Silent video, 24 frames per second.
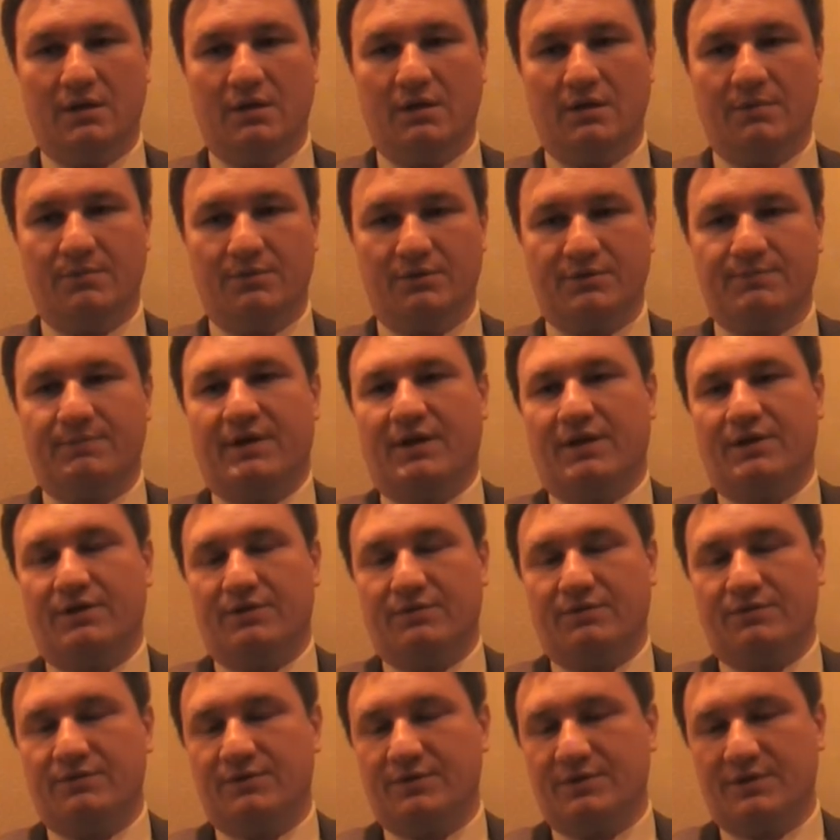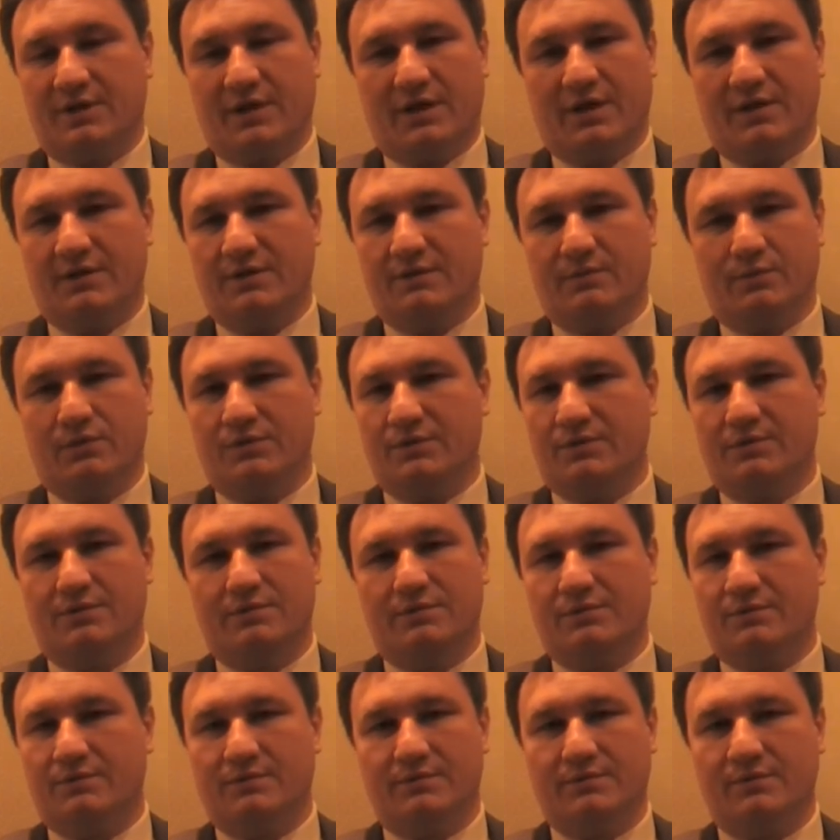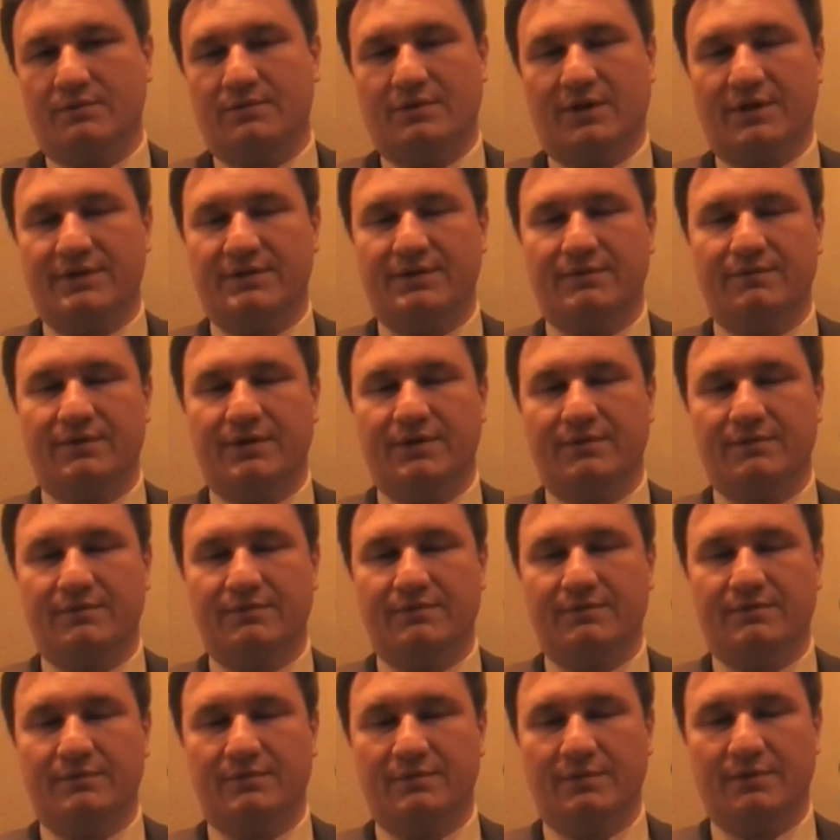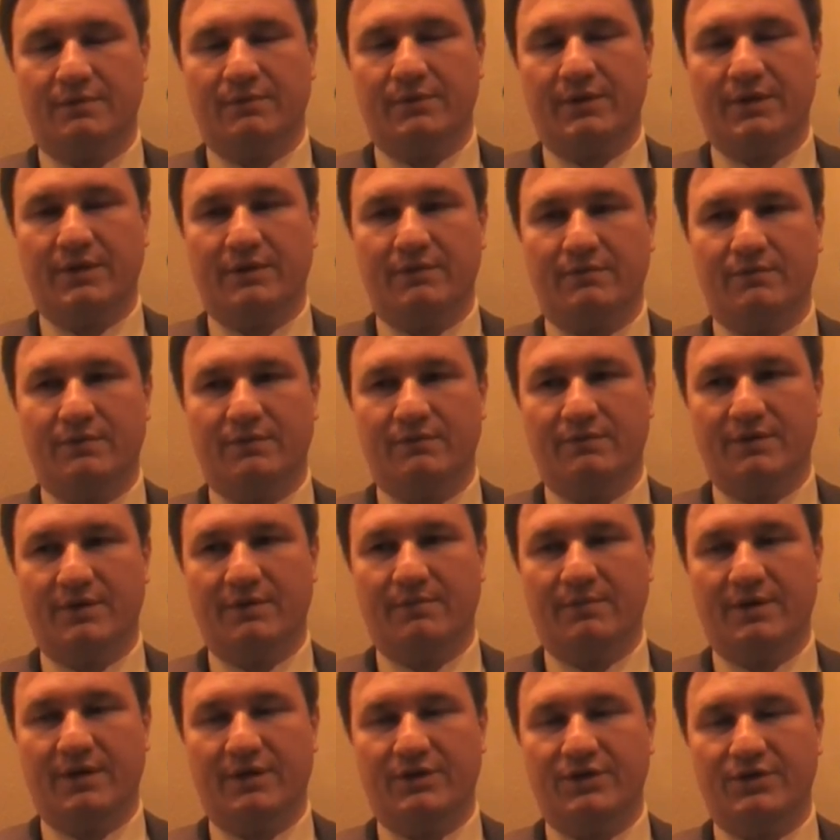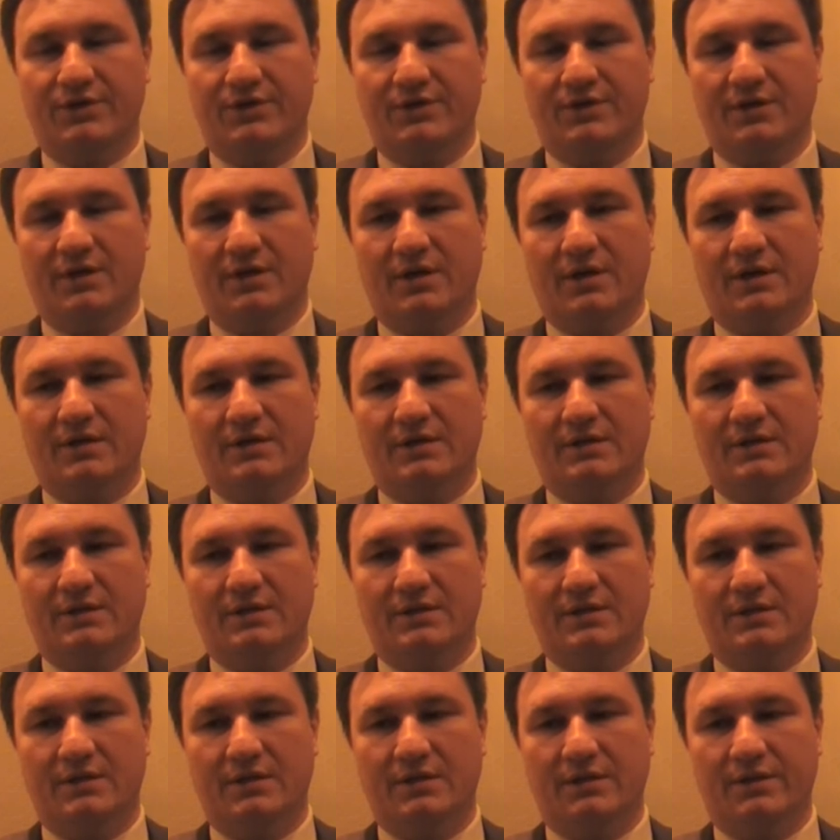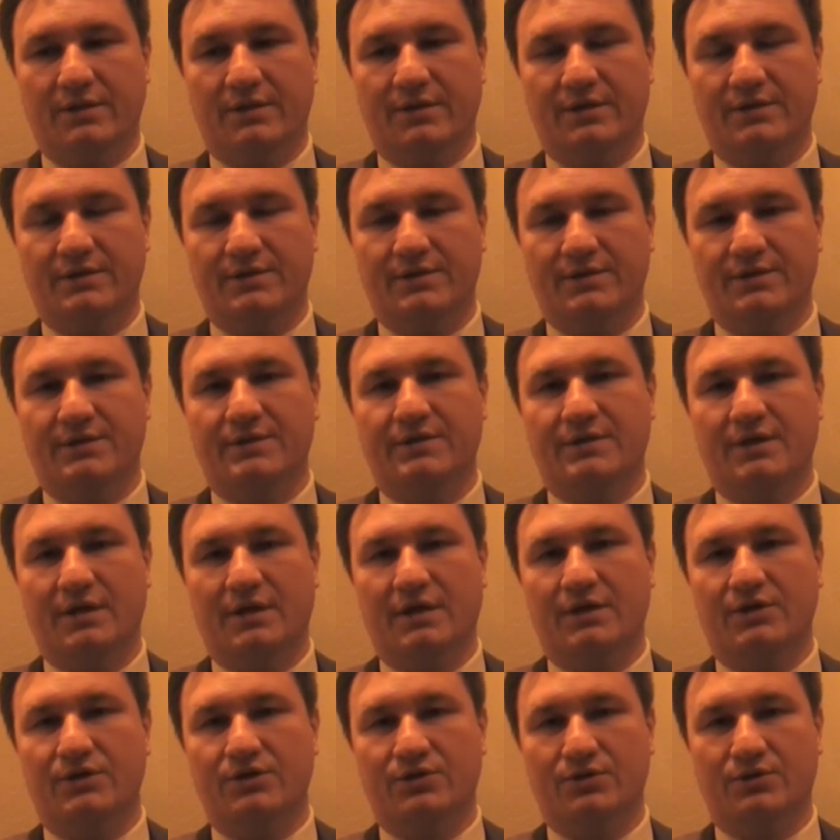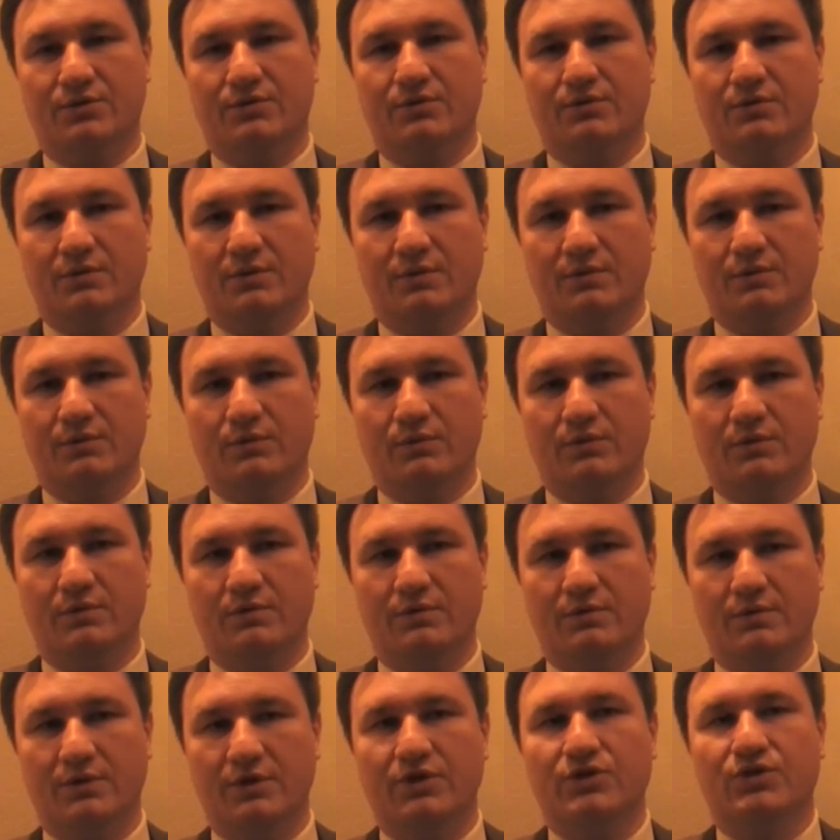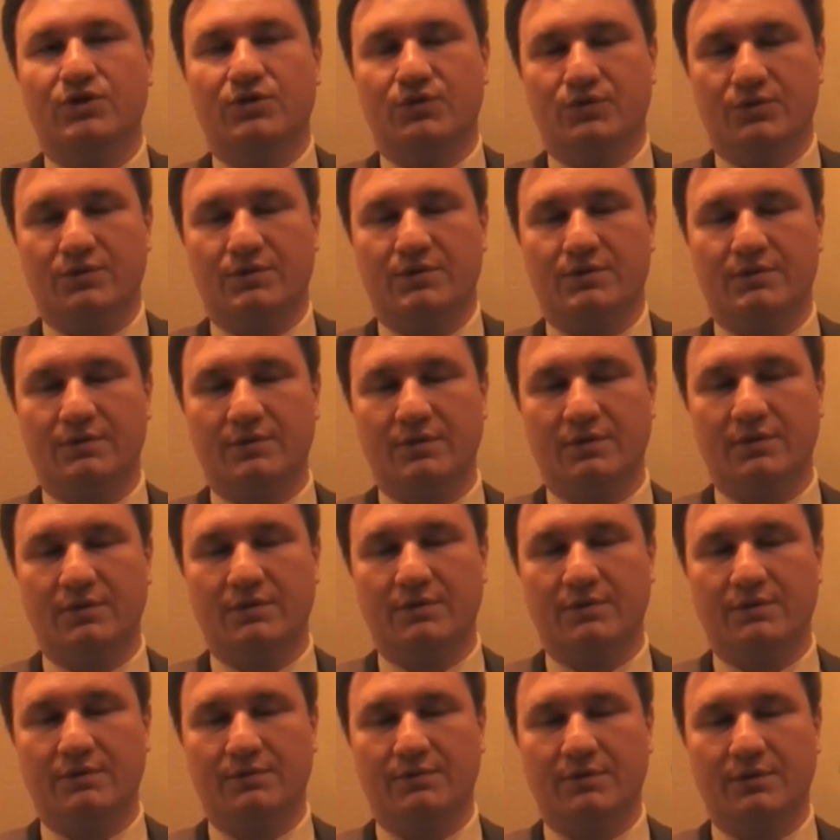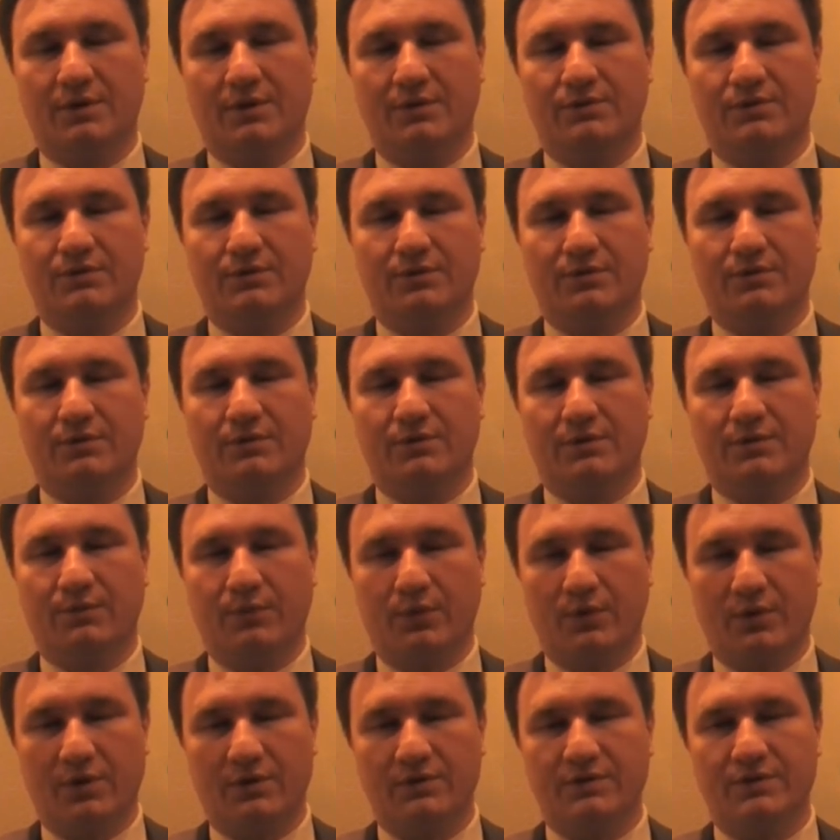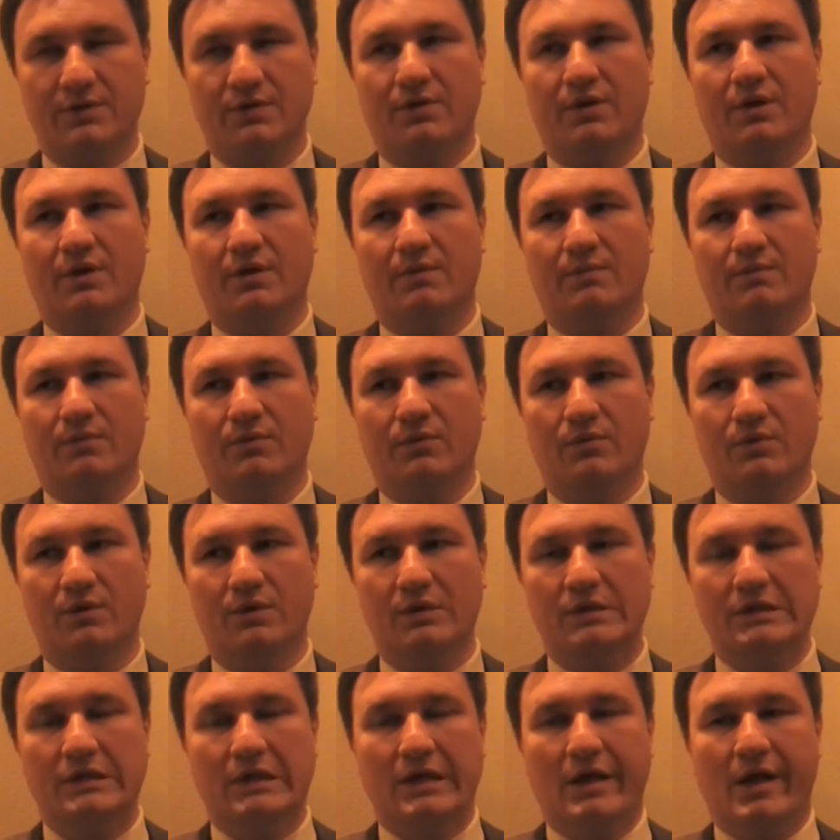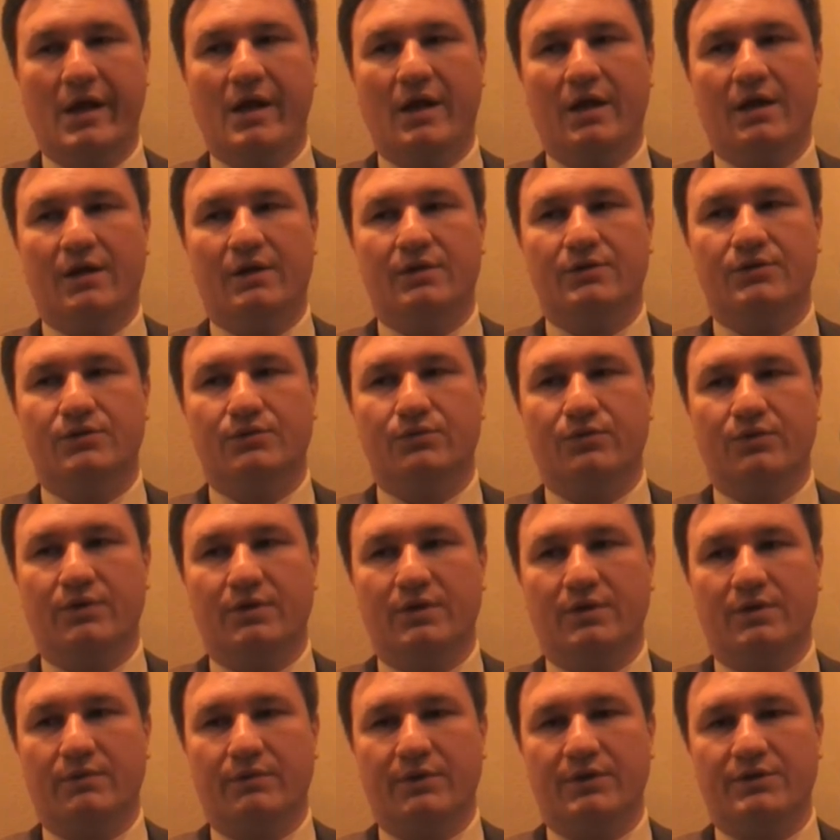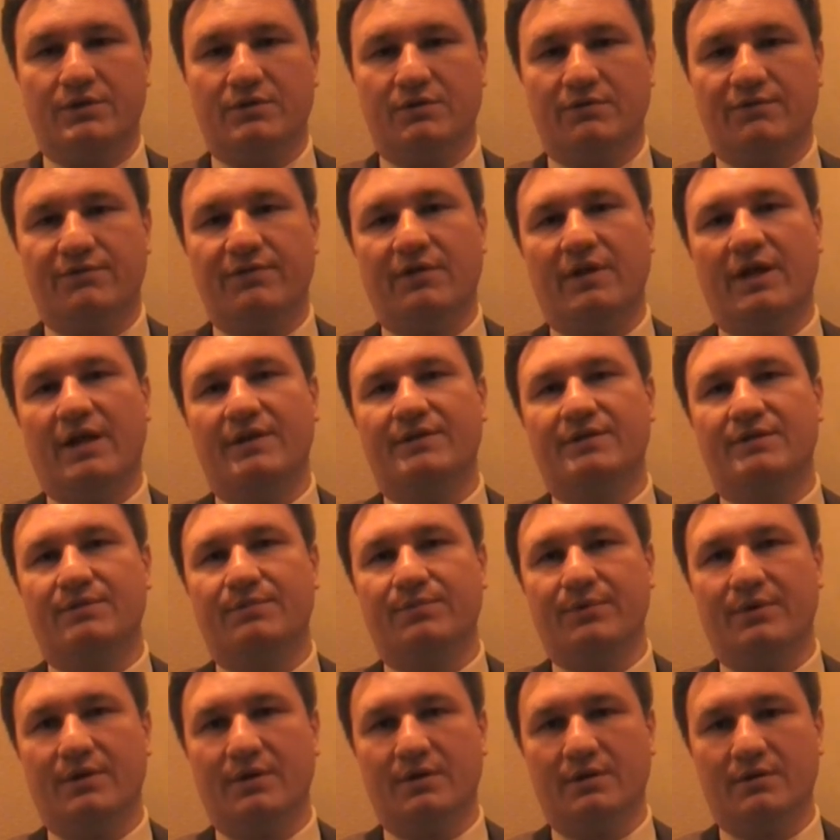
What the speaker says: prosperity of society was rising very much, and the CSR issues were concerning more to the question of philanthropy,